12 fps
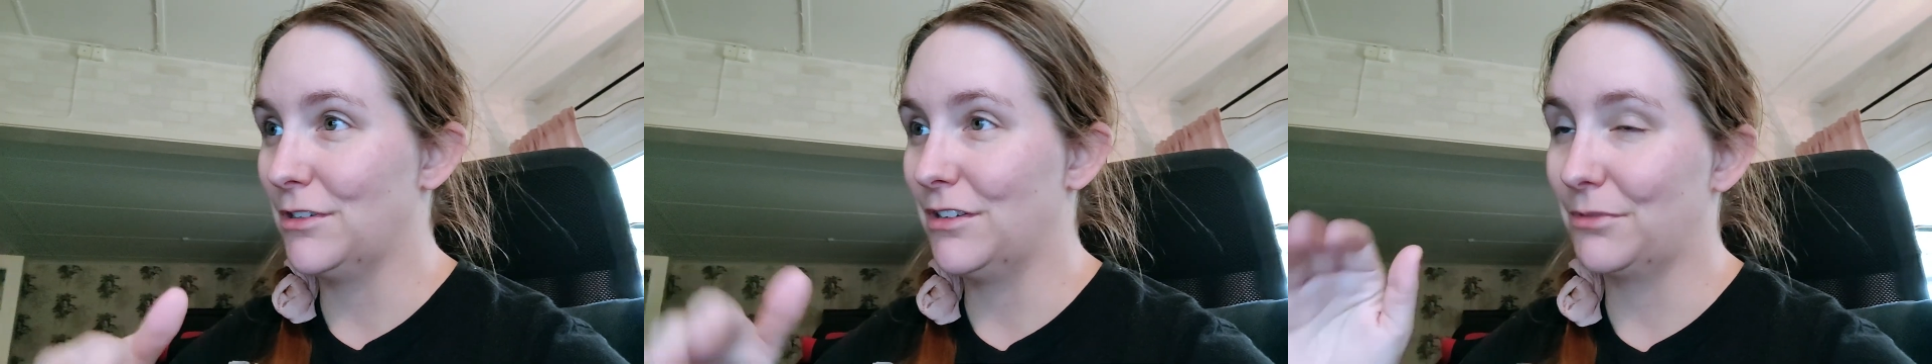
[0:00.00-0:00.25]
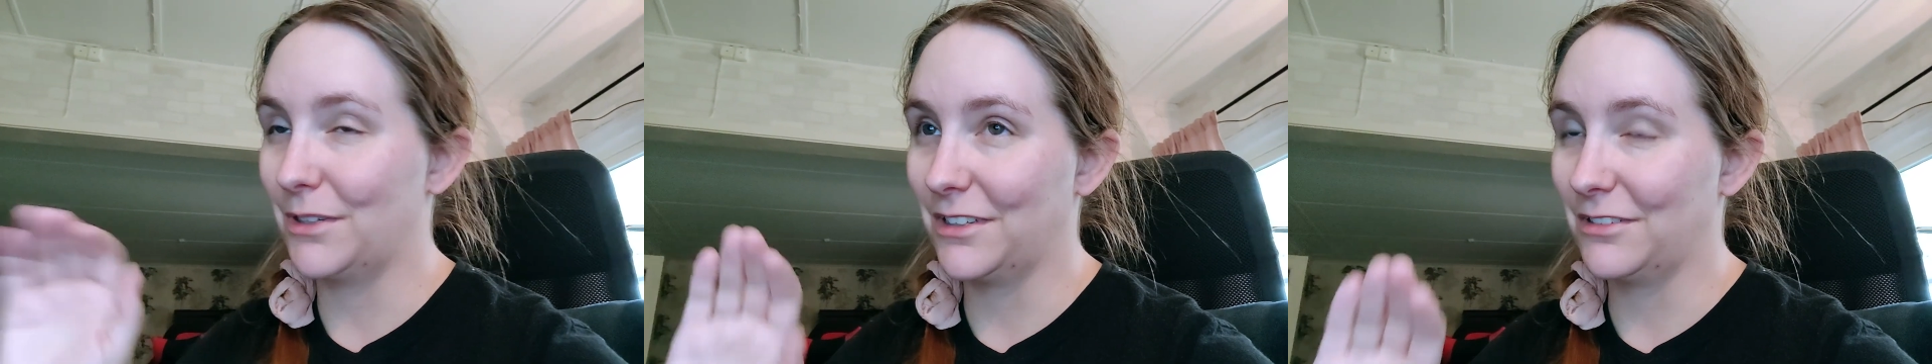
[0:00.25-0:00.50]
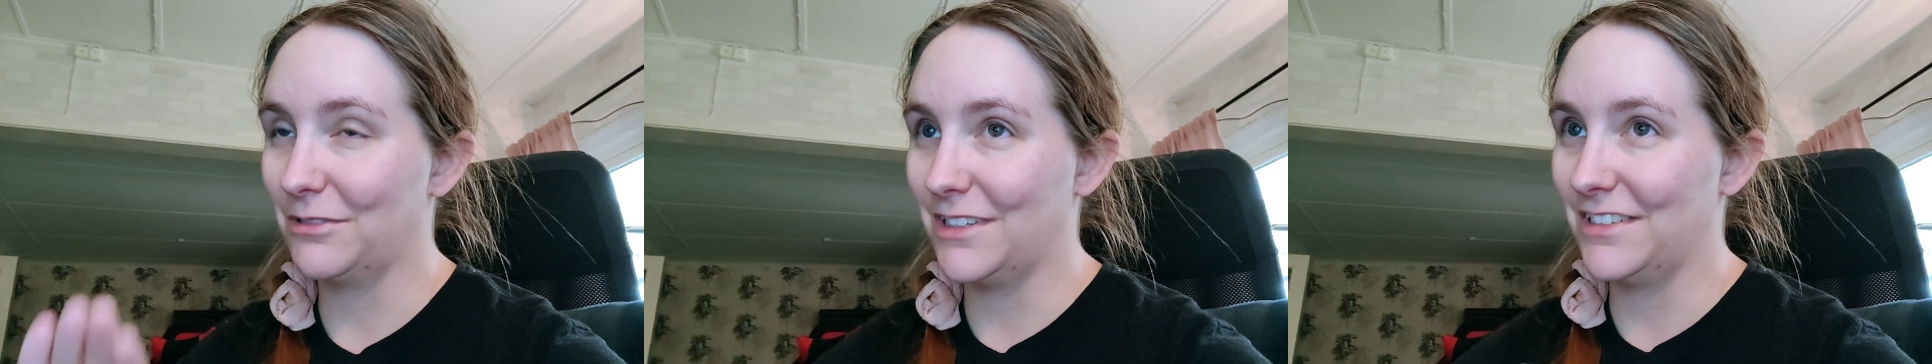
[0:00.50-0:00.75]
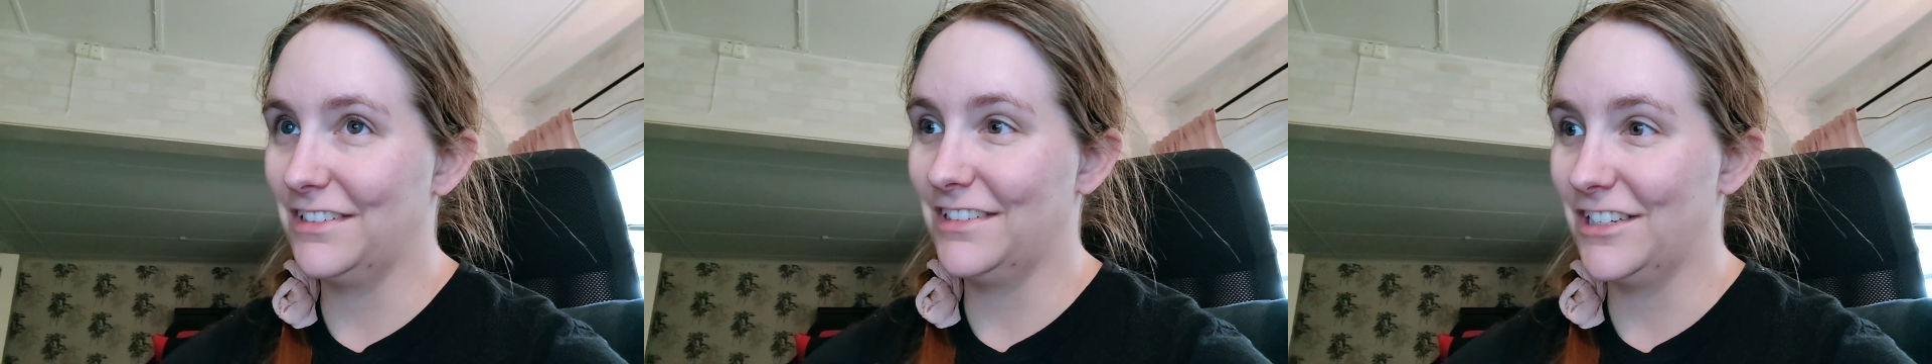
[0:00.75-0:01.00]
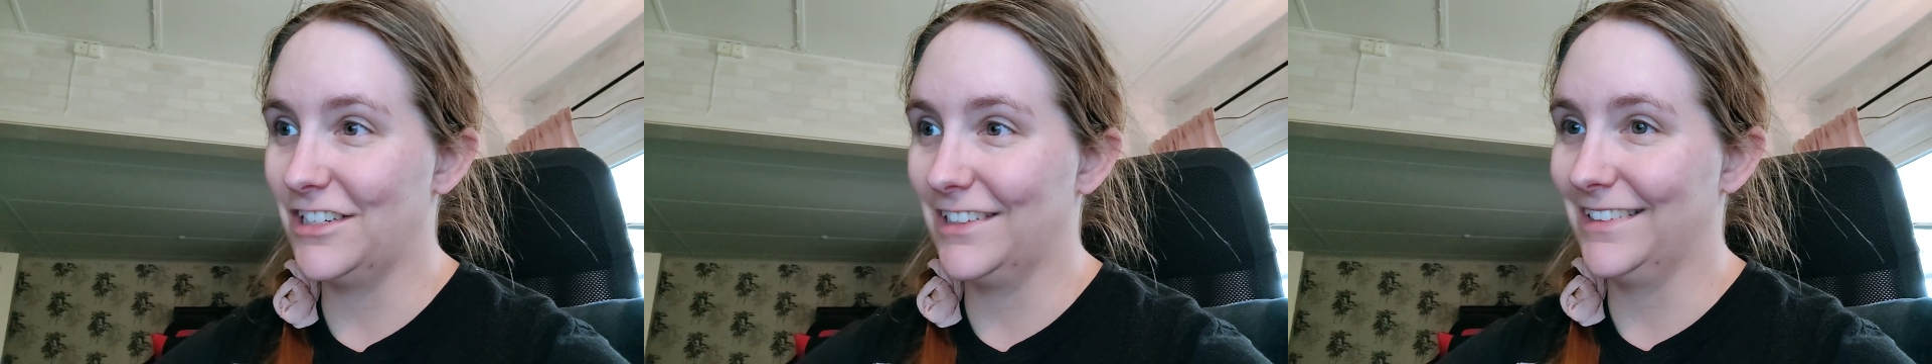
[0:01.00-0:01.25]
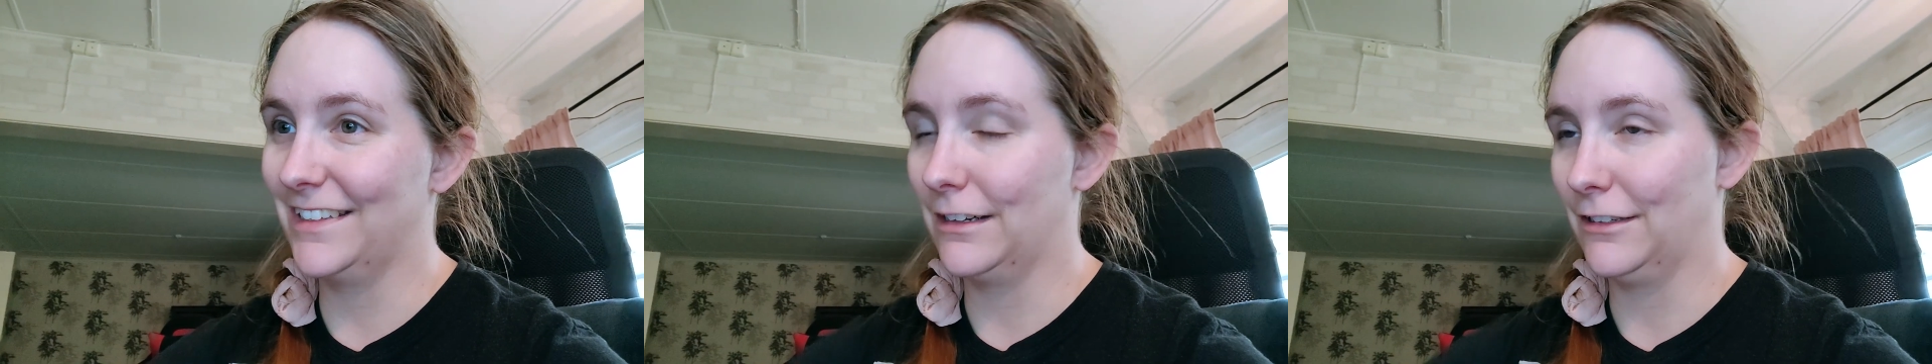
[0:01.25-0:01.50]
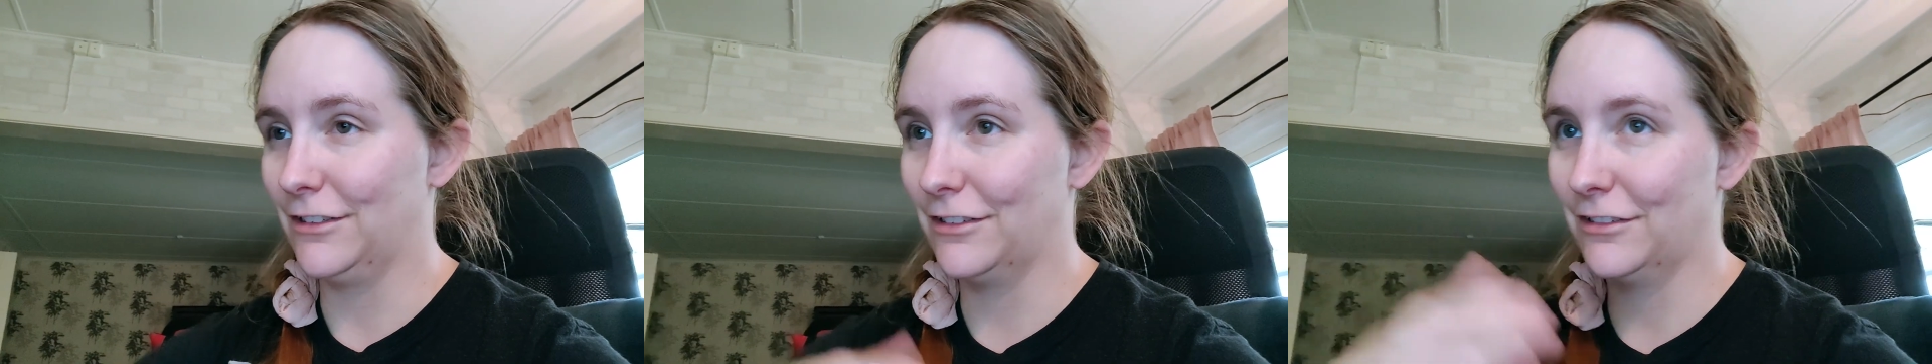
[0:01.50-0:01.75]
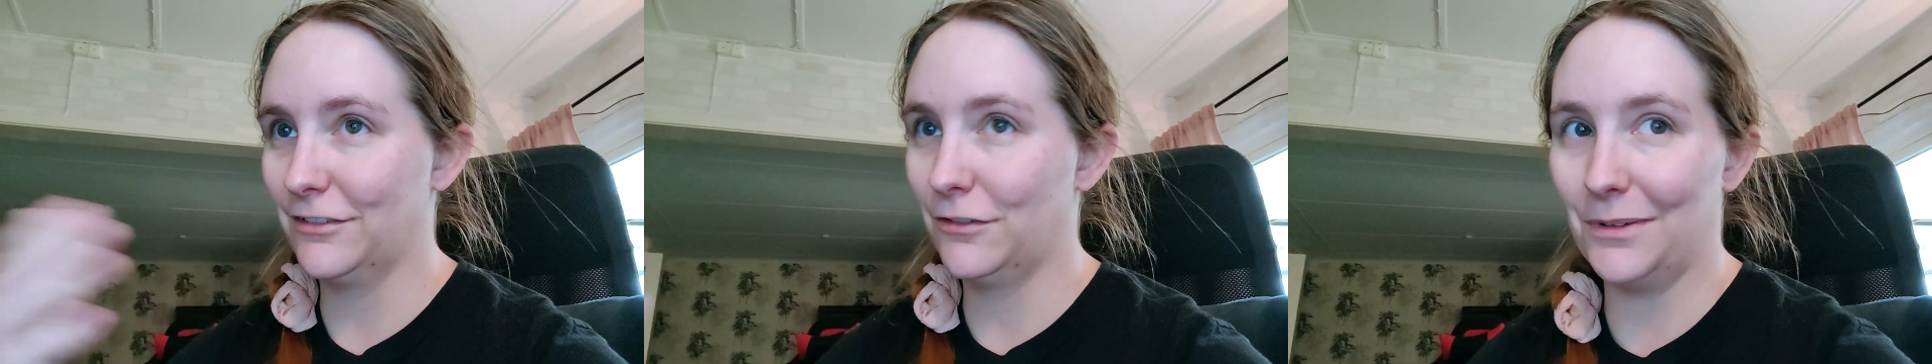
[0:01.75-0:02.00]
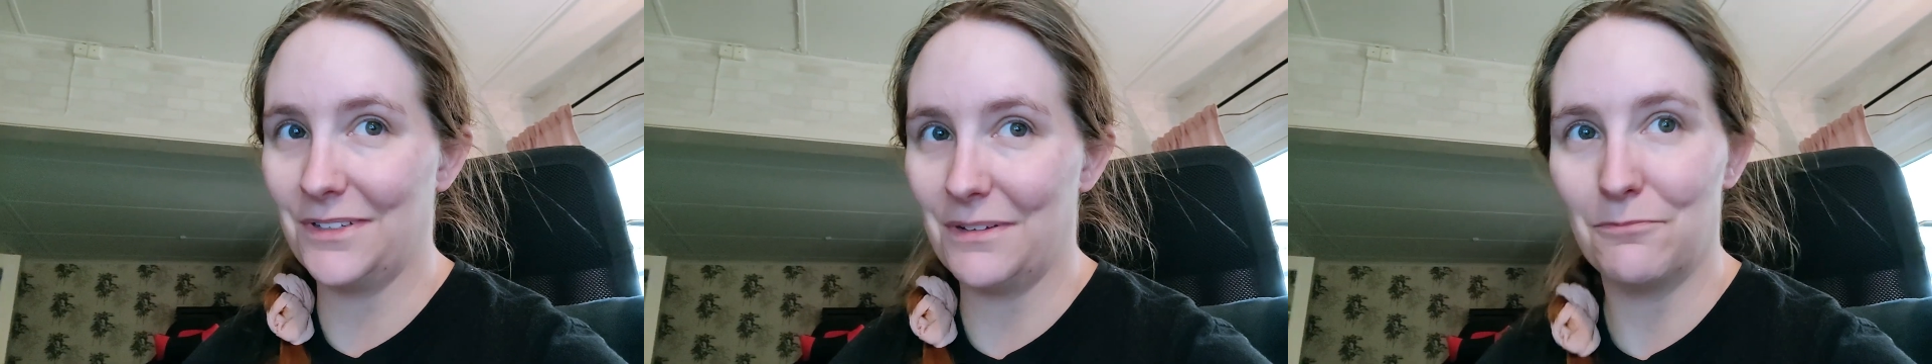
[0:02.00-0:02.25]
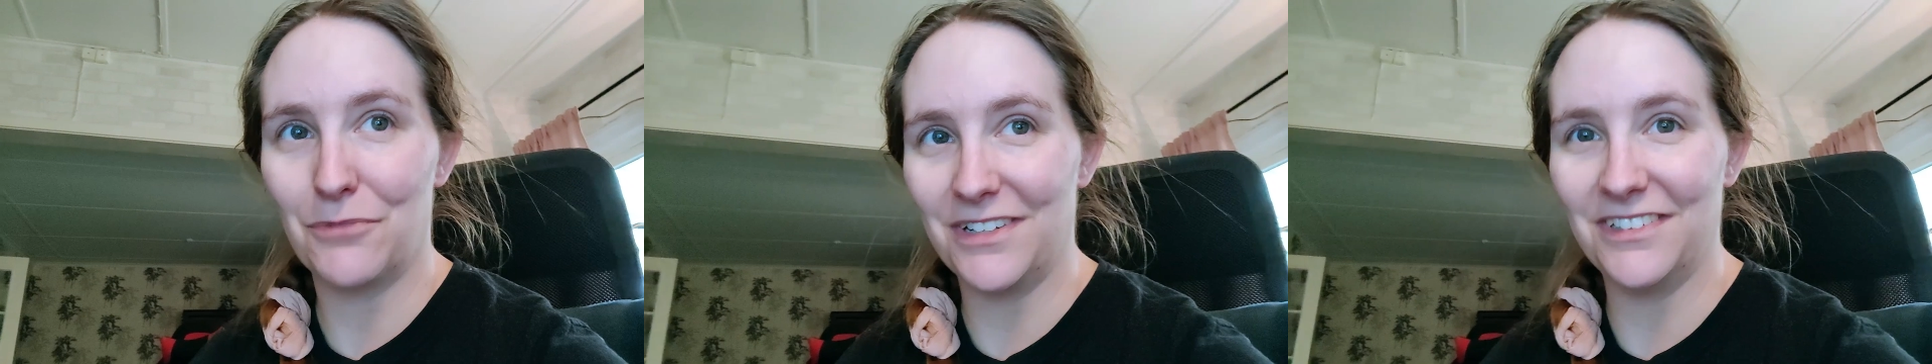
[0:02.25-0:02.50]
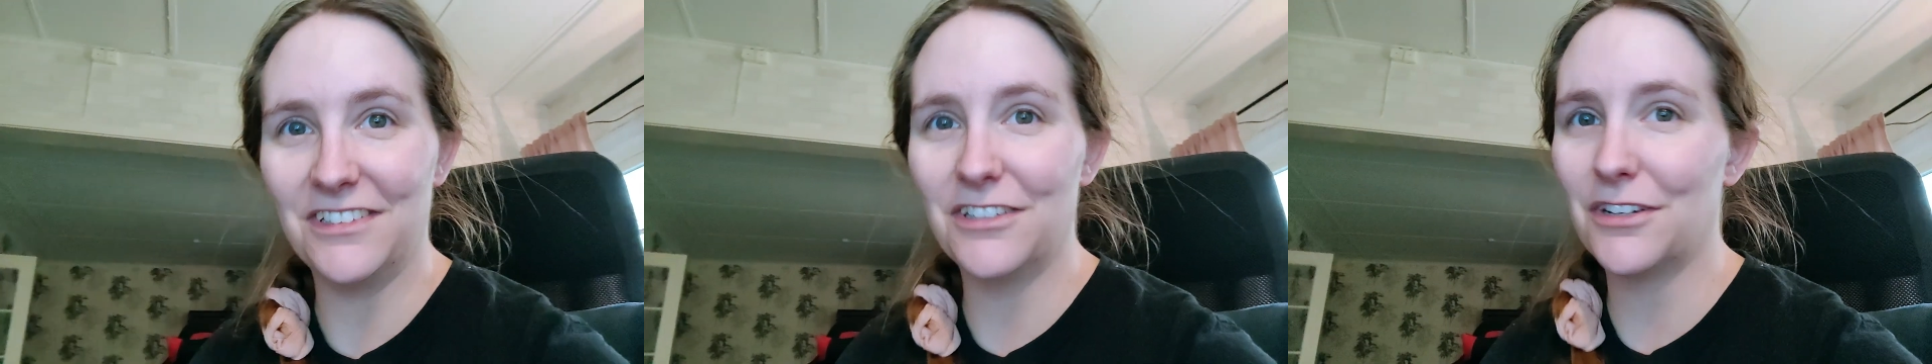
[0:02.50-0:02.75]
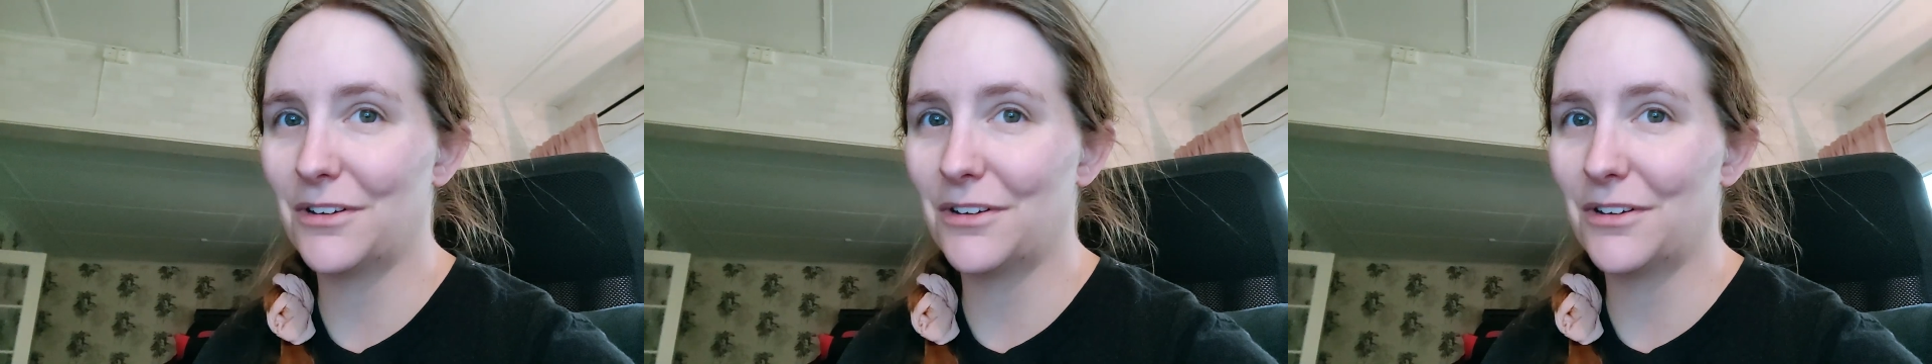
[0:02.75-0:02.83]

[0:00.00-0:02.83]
I'm doing running straight stitches, and I'll just fold it and press it,